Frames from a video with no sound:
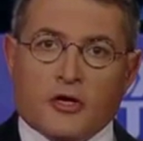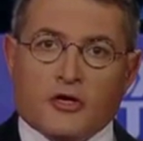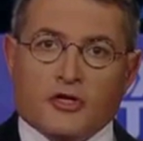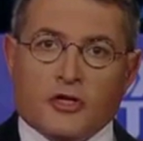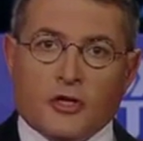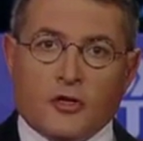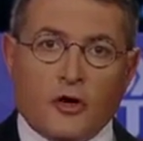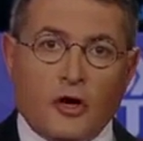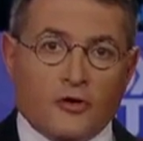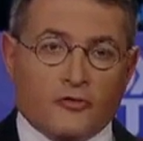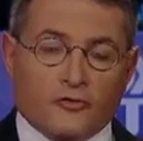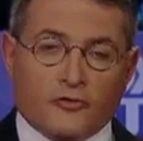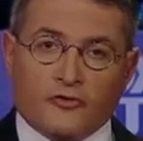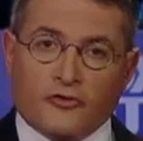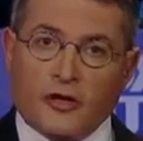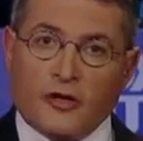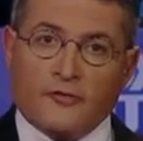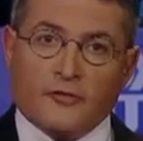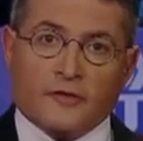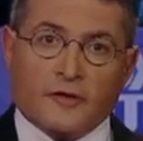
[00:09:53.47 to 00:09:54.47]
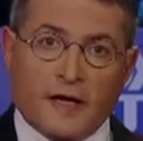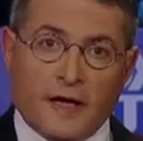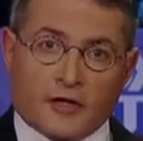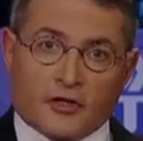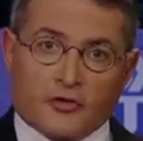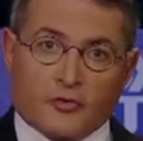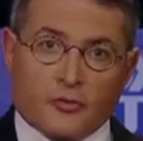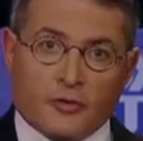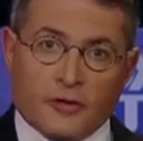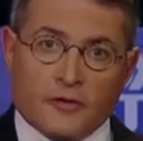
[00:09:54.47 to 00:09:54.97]
She calls herself a
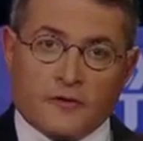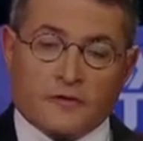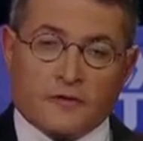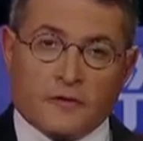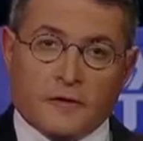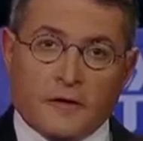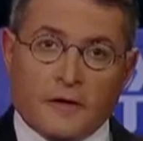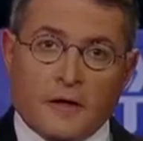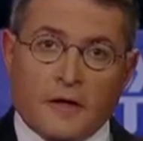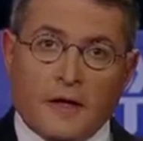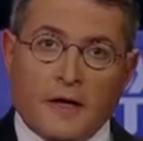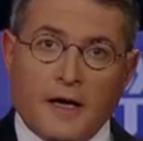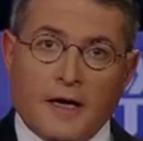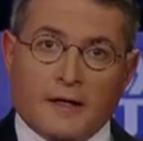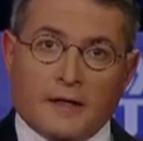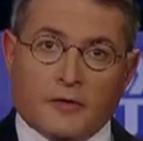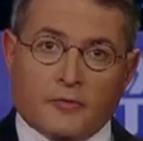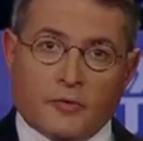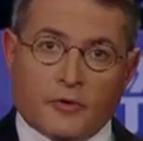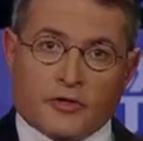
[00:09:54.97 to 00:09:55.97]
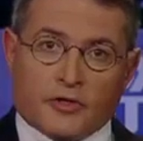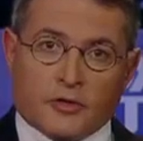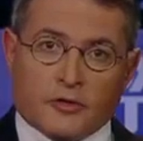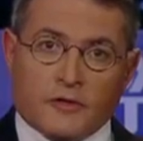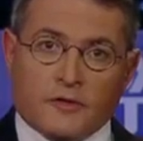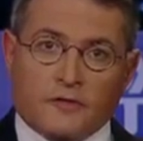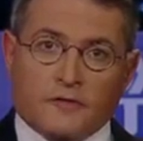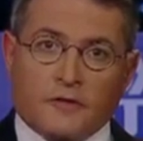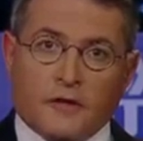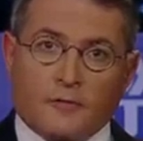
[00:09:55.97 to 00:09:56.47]
textualist and an
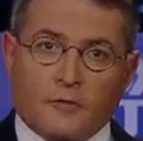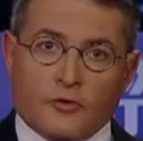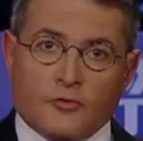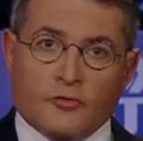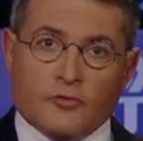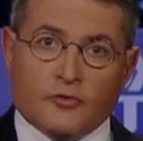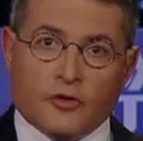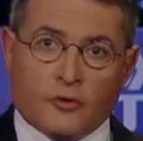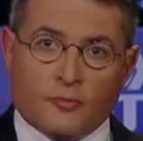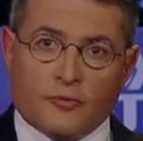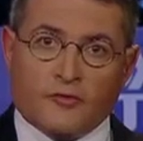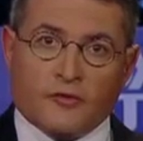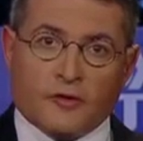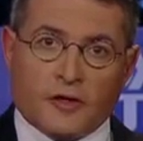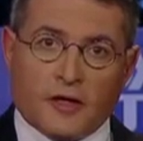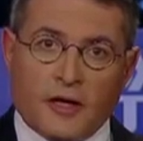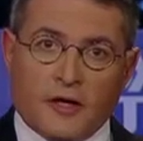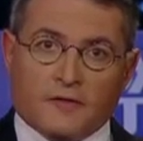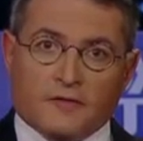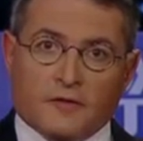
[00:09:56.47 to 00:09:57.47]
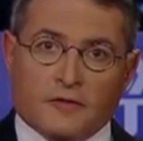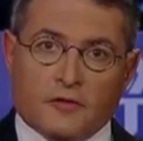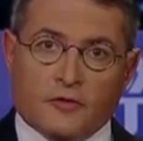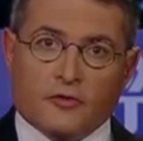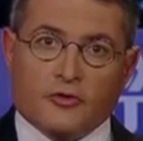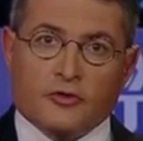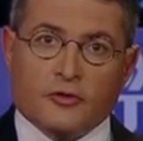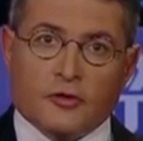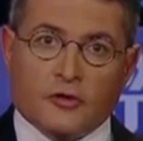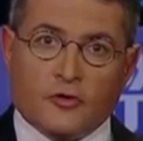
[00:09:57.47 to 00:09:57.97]
originalist, someone who interprets the
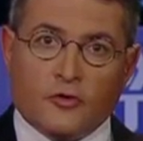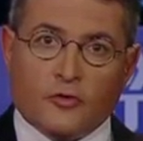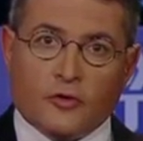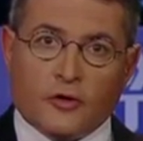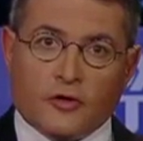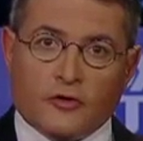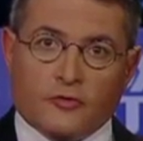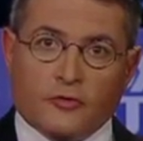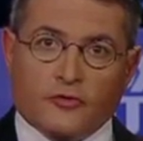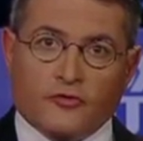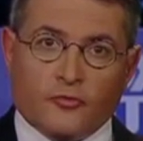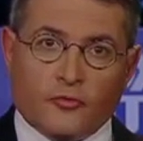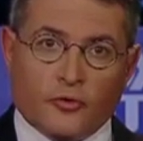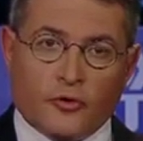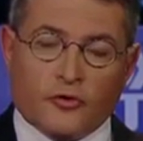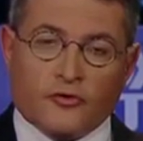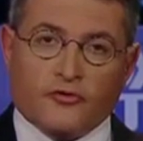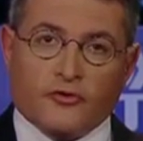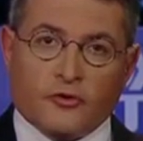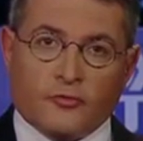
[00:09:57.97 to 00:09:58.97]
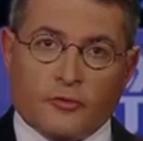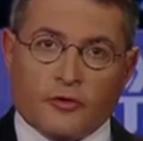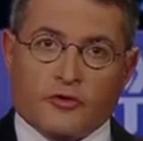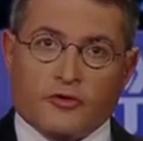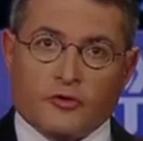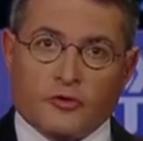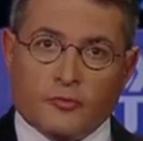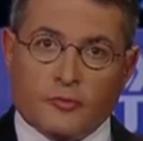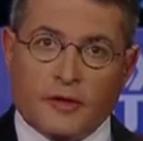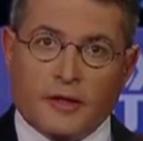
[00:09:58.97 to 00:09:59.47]
Constitution according to its words and
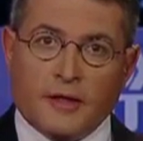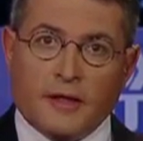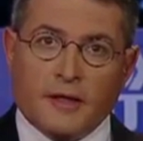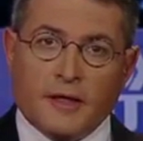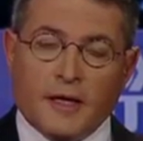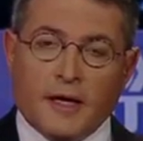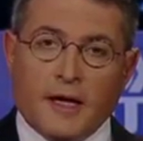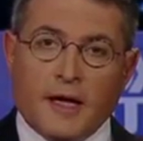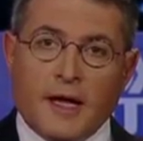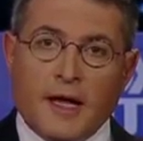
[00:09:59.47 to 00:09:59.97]
original meaning.